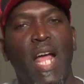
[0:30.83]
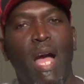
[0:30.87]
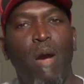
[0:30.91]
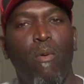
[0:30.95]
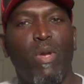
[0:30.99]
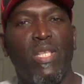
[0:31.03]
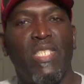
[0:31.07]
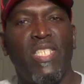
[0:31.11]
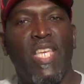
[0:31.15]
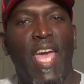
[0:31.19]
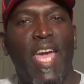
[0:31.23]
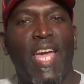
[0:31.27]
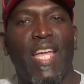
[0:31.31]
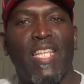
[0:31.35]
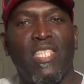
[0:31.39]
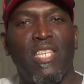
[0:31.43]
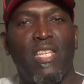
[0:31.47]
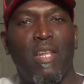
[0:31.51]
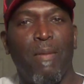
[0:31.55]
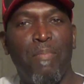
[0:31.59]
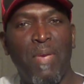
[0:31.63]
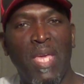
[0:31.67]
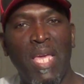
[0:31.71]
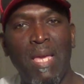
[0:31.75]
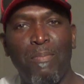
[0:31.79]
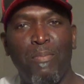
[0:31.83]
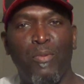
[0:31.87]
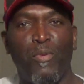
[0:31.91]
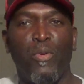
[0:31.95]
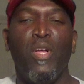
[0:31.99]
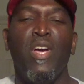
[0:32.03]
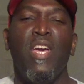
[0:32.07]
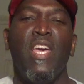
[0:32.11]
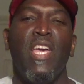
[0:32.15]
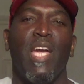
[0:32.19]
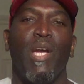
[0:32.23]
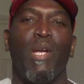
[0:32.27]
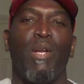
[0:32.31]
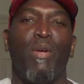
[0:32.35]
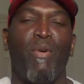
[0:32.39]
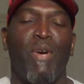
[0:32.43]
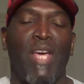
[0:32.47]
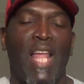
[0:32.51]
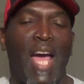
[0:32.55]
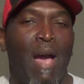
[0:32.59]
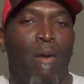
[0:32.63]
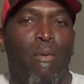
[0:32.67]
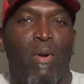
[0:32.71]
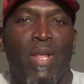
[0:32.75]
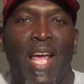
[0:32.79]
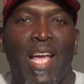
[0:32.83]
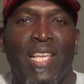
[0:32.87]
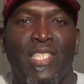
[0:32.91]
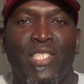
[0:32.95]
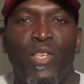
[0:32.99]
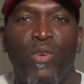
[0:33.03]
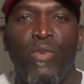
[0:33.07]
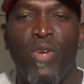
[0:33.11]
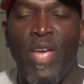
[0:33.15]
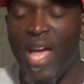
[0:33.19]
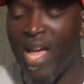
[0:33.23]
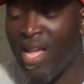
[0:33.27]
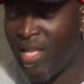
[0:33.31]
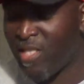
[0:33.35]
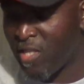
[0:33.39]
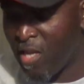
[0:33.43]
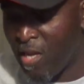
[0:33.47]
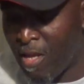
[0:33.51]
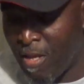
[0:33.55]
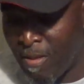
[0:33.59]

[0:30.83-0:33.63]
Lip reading: I would take it to the people, and I would ask you guys,